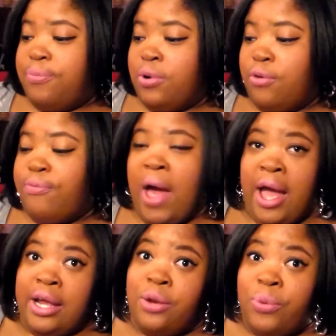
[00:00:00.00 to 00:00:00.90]
we'll
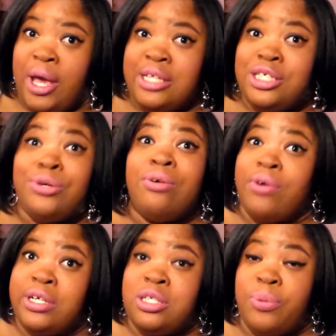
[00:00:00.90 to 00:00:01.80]
find a way to do a
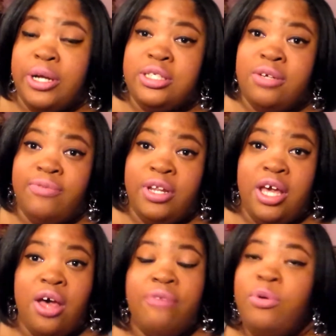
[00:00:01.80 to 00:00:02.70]
first impression
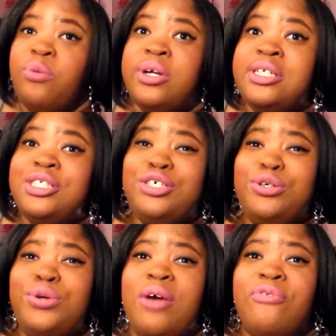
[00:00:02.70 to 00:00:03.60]
video. If you want to
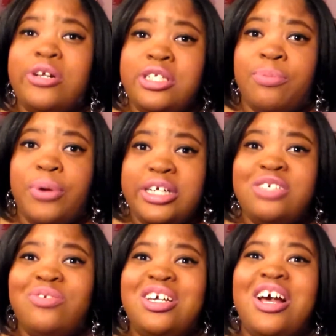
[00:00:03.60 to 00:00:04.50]
do a first
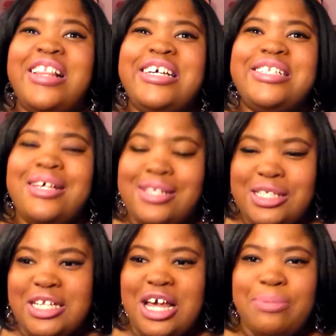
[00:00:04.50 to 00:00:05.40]
impression video, at least get
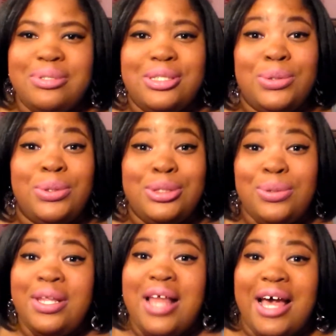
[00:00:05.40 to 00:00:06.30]
this video up to
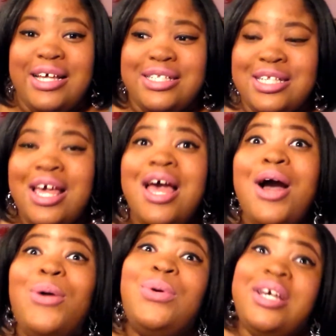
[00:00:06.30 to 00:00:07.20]
20 likes.
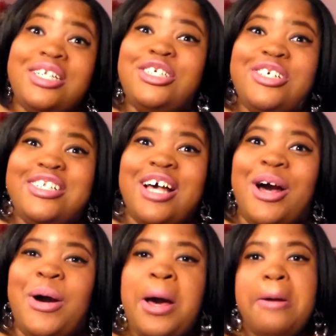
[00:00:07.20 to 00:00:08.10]
We can do
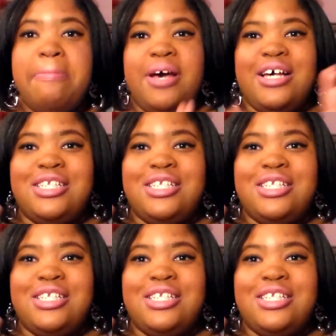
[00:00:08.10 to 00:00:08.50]
so. But